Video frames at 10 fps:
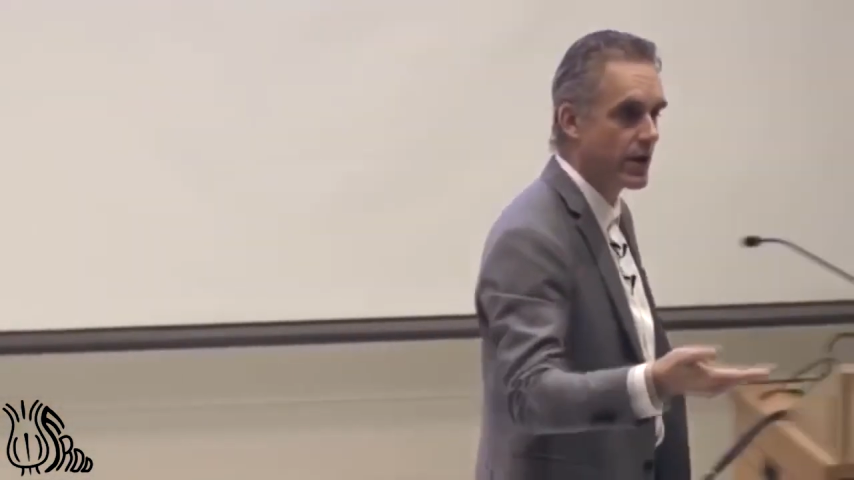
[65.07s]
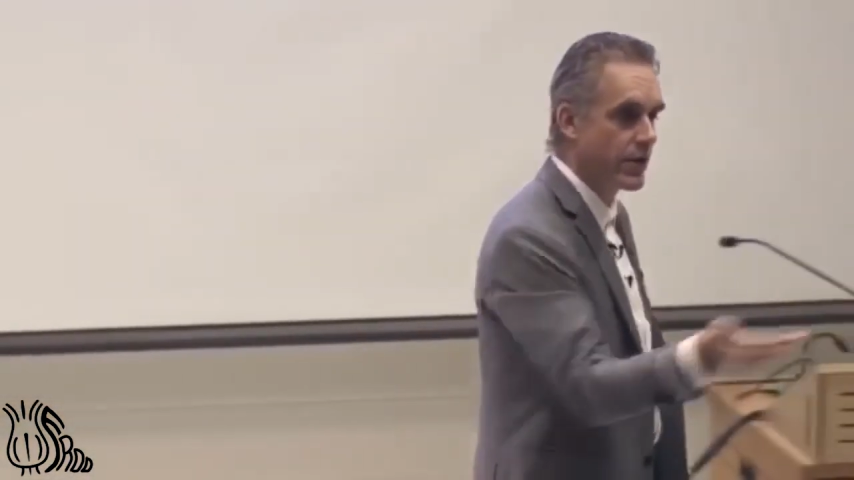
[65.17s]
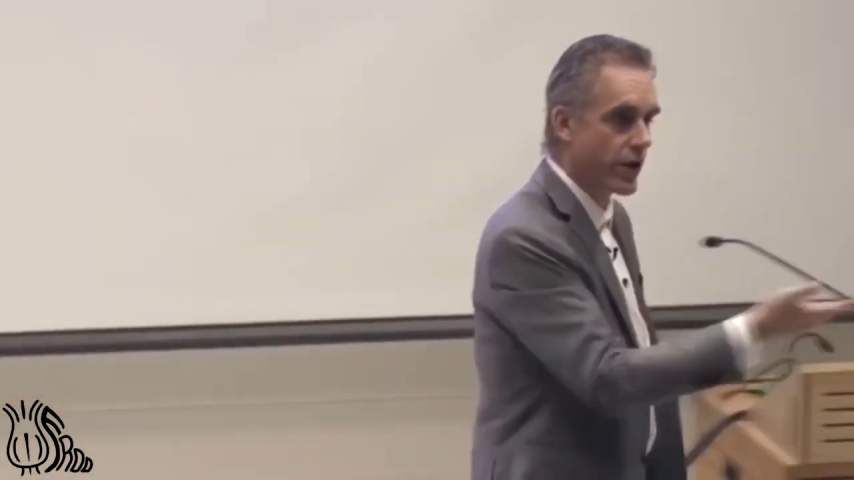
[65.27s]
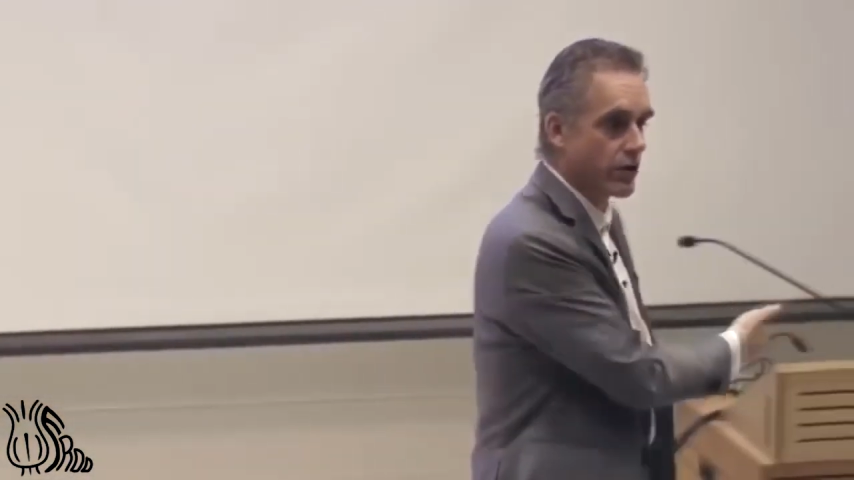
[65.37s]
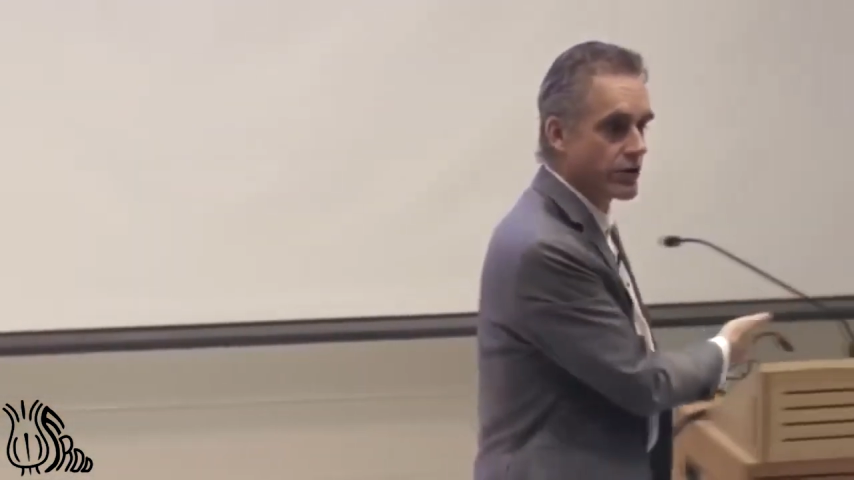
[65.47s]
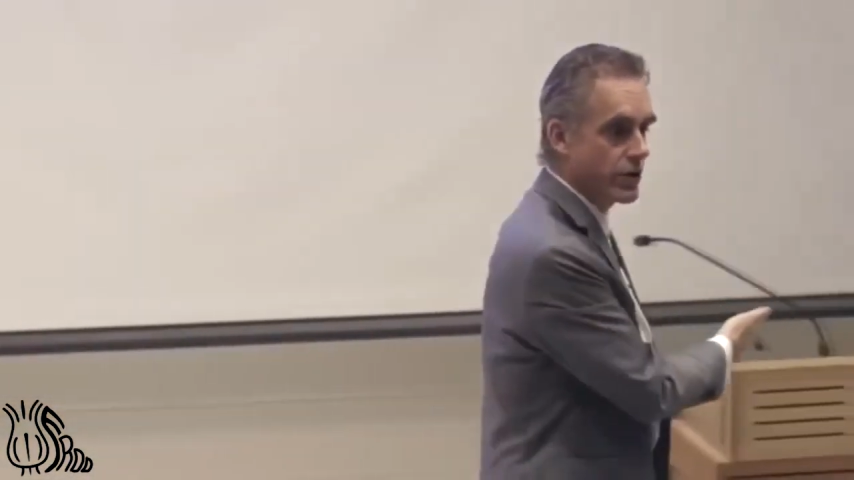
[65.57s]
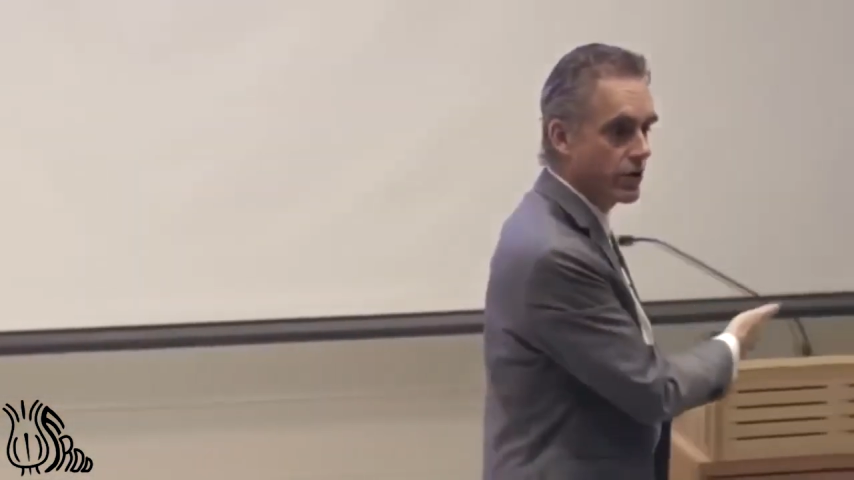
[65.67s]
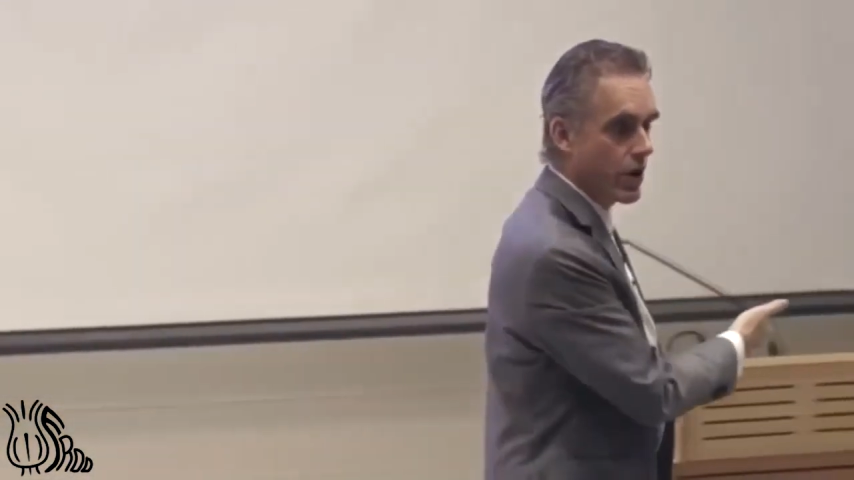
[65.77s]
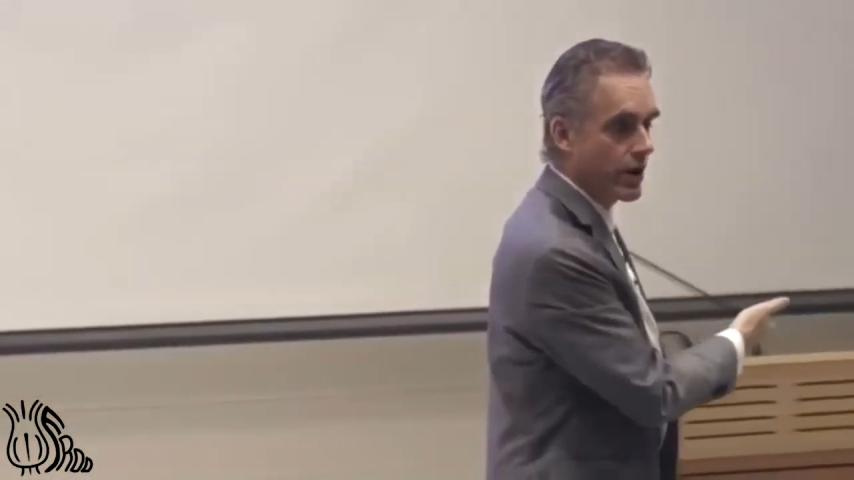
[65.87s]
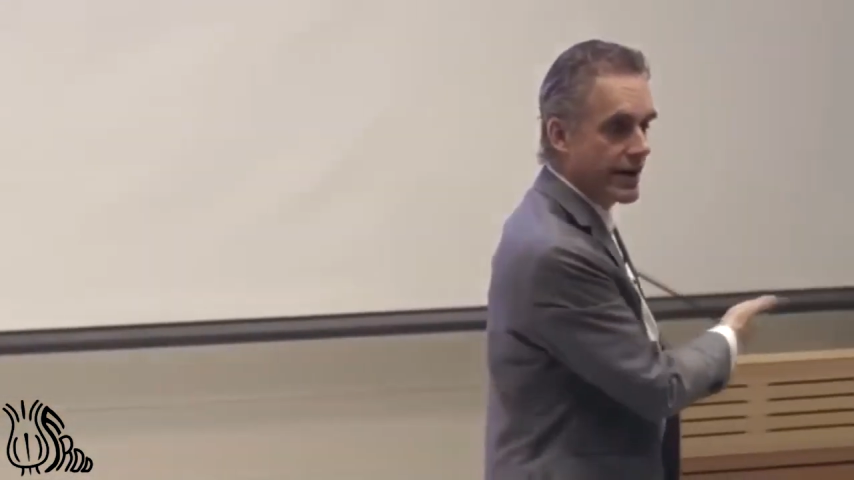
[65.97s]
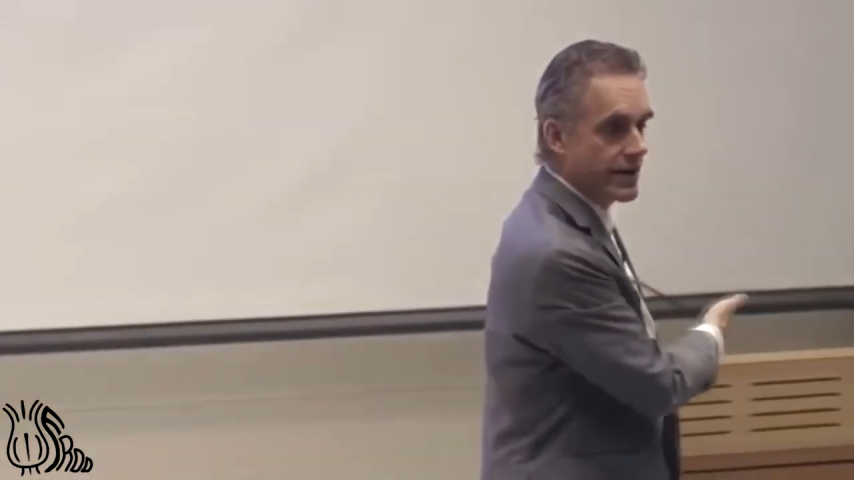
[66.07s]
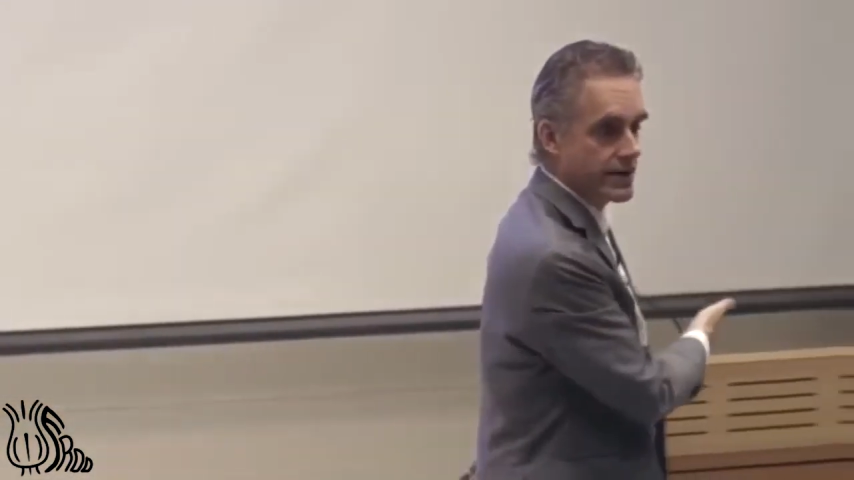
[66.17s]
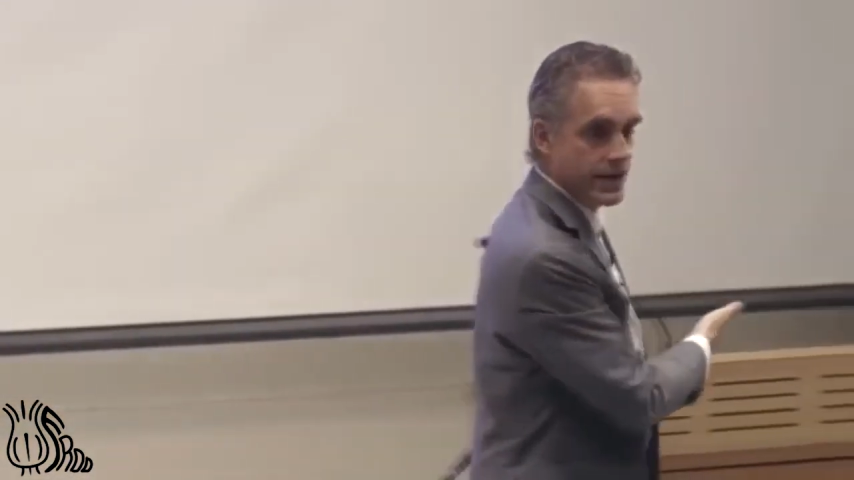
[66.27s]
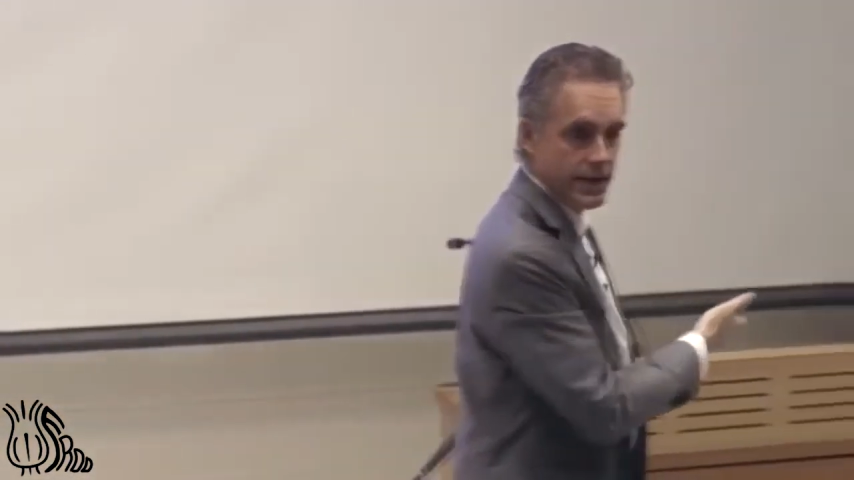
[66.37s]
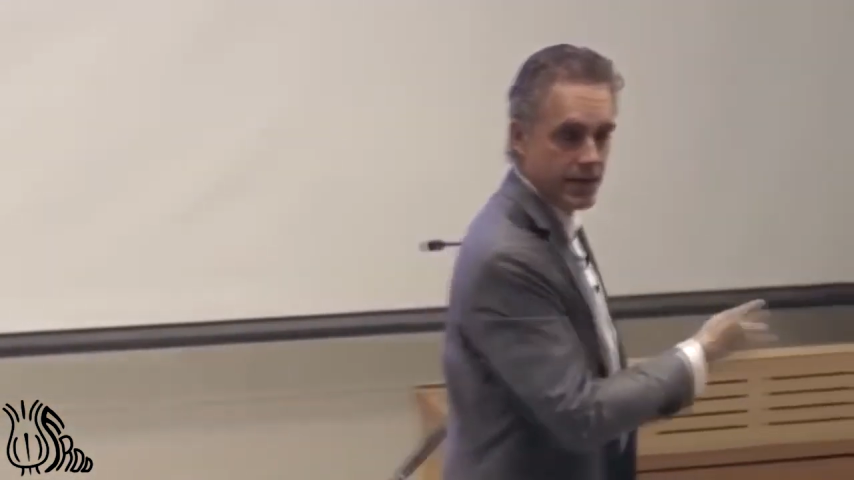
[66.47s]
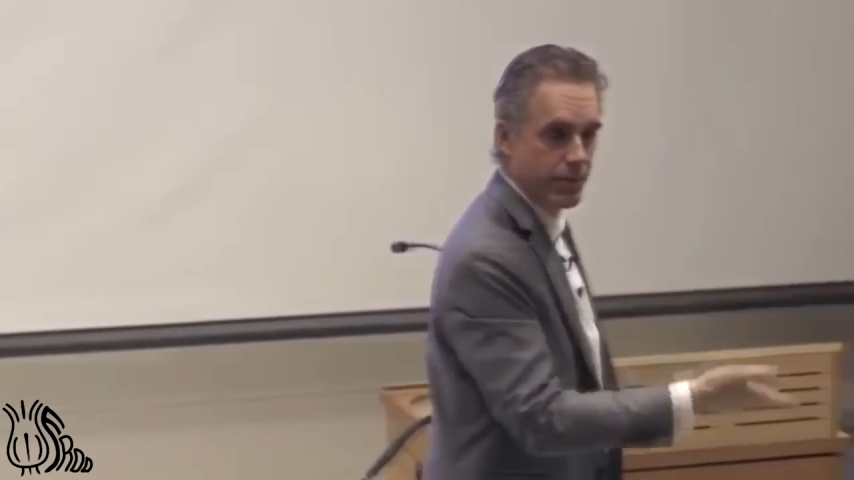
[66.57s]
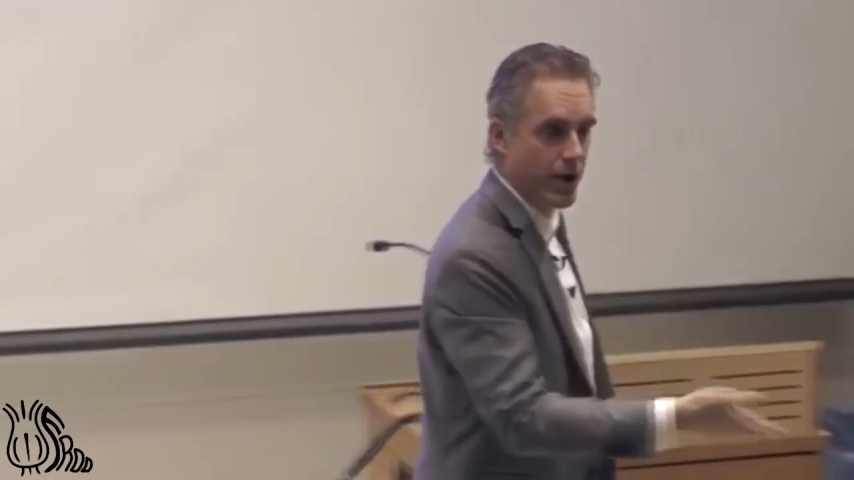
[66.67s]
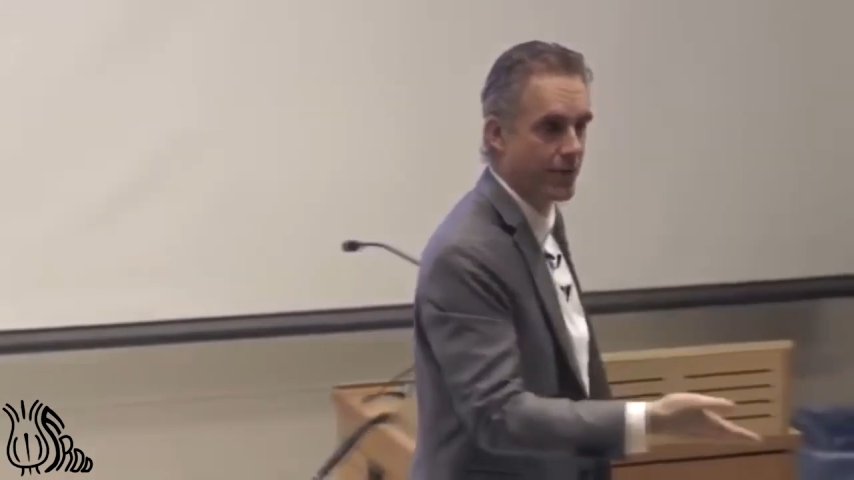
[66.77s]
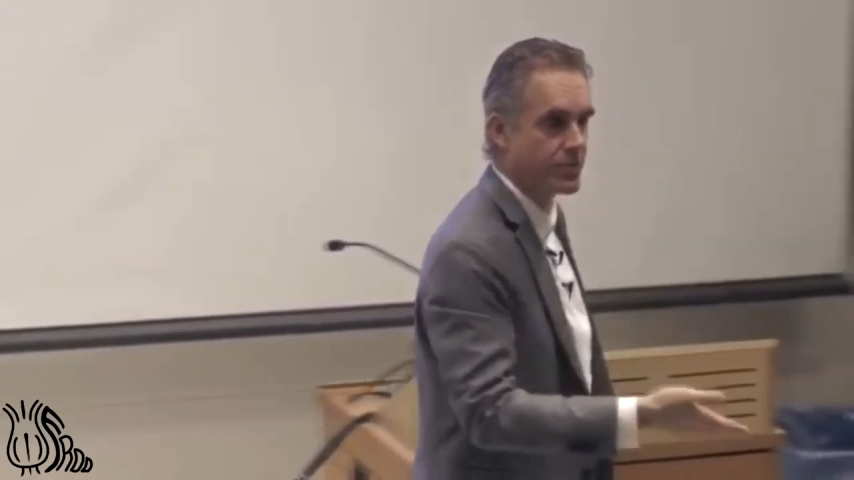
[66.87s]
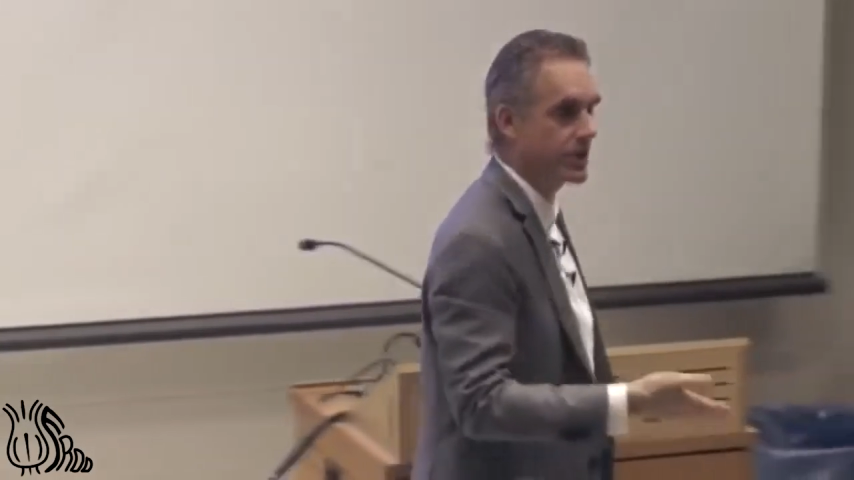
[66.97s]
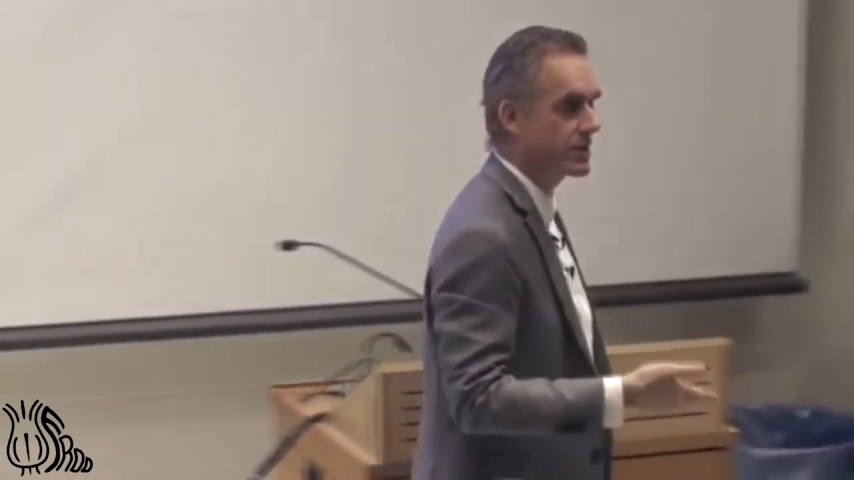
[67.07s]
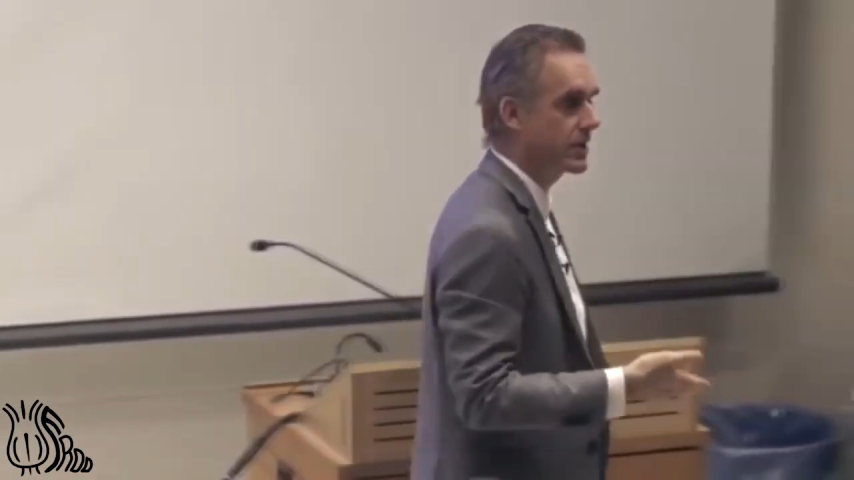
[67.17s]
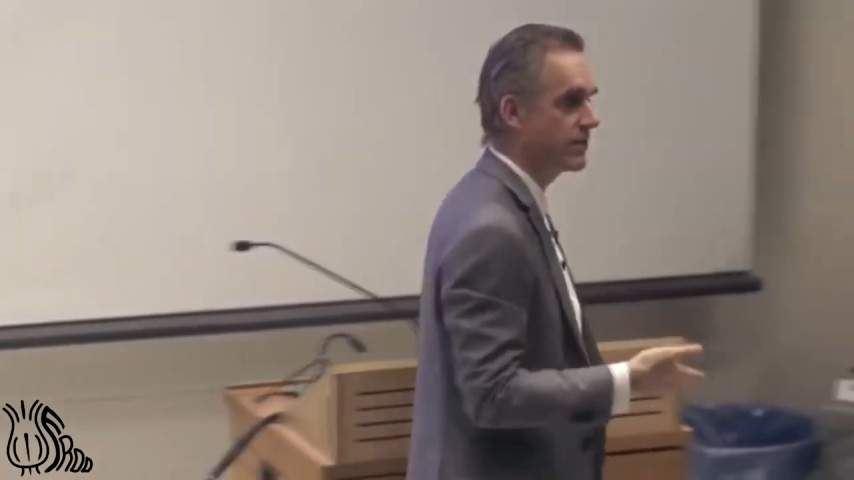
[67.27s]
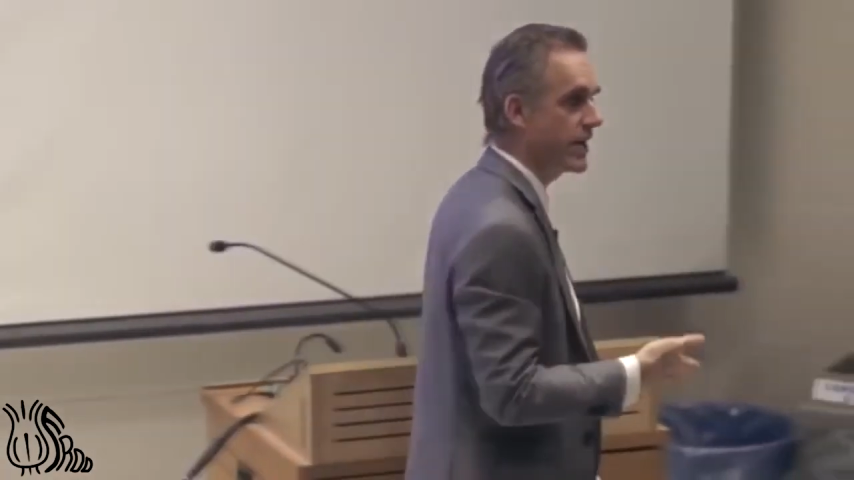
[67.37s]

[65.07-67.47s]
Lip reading: those who are innocent and perhaps innocent